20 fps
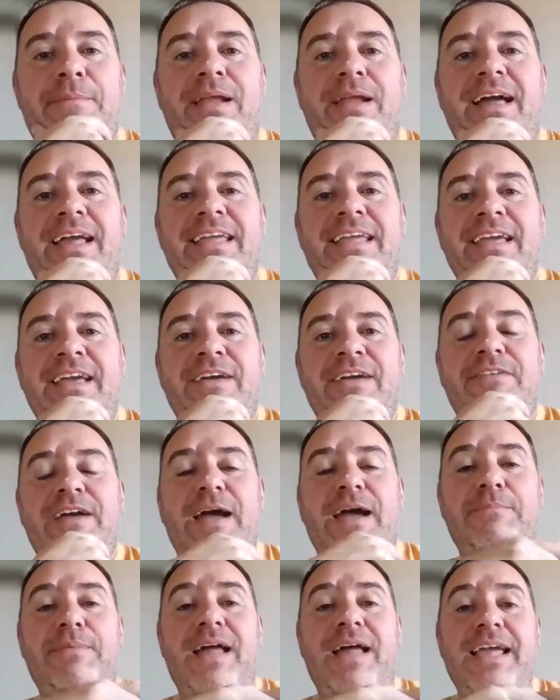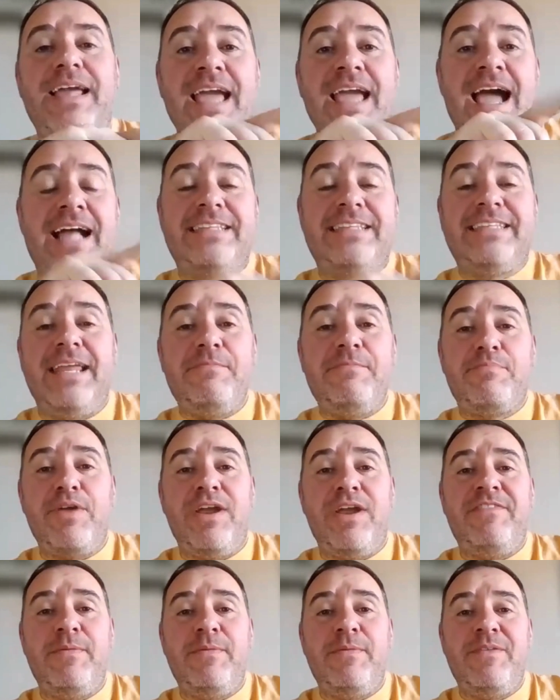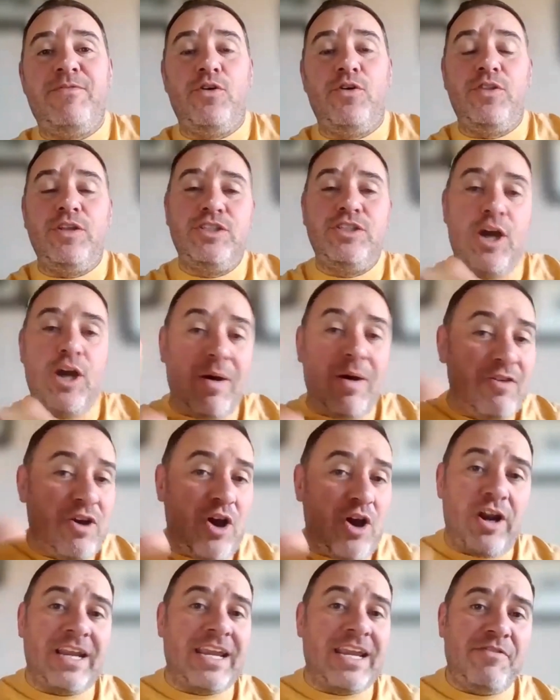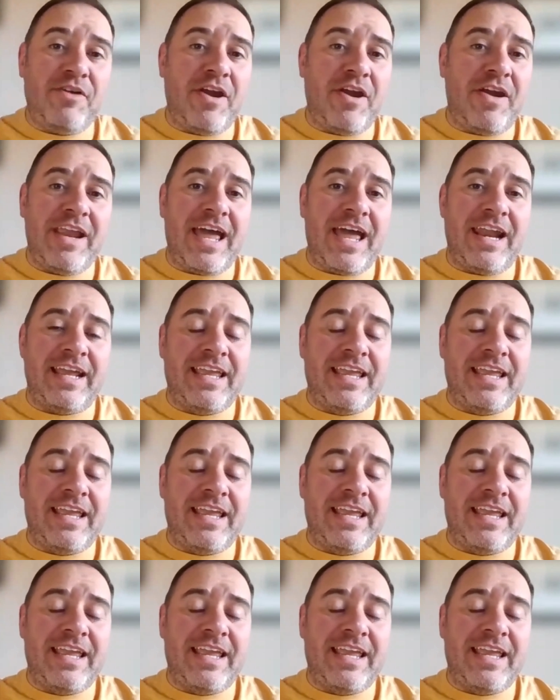play, fair play. I didn't brief you before the show. I've got to give you a yellow